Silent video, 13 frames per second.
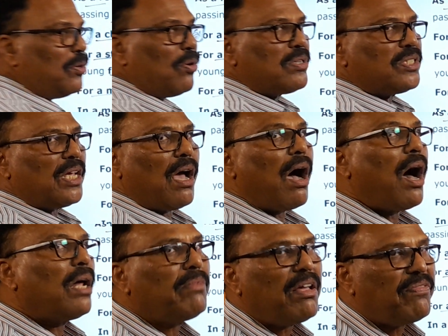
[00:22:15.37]
don't say
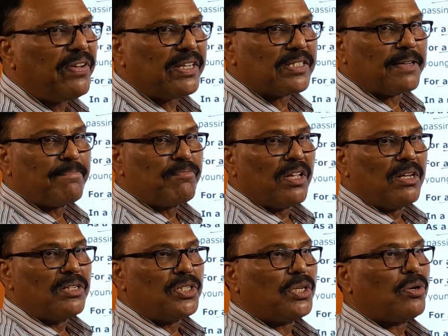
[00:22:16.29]
on my face.
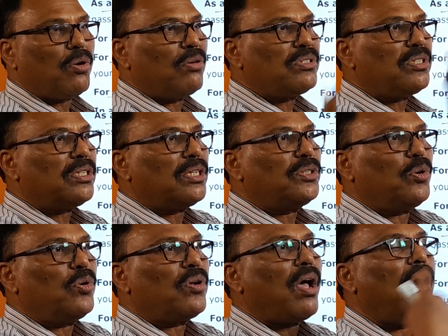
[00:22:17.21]
She closed the
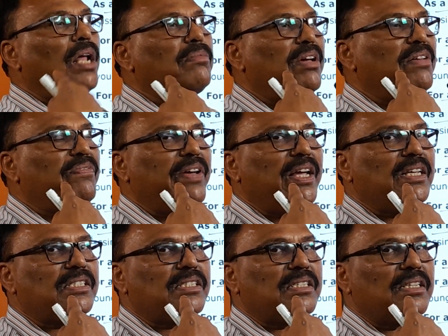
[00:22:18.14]
door on my
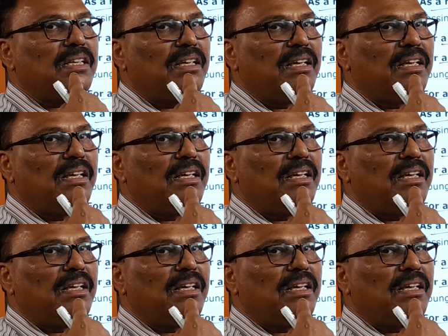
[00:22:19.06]
face.